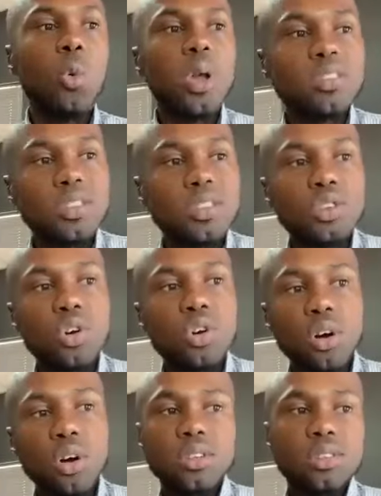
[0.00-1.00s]
wasted
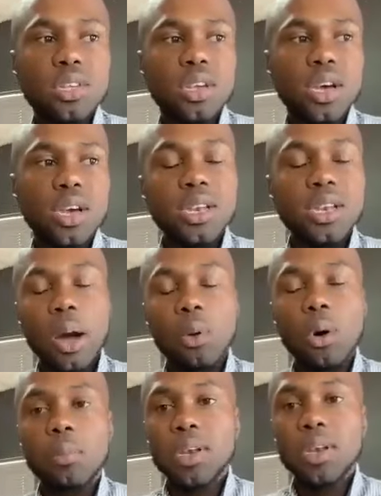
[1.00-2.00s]
costs in
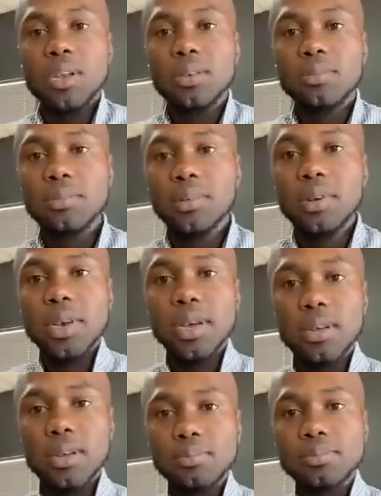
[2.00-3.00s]
our opinion?
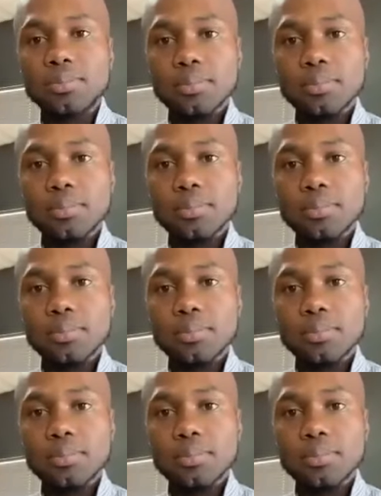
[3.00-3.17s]
Nick?